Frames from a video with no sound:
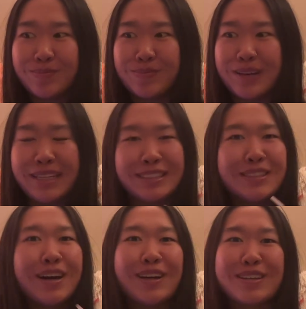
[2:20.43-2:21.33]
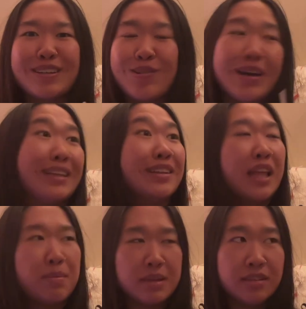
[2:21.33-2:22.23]
but it's not quite
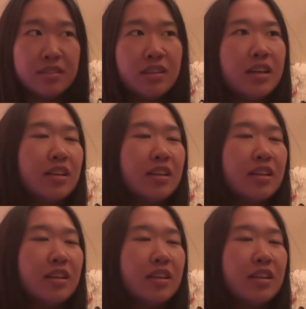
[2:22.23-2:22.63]
lemon.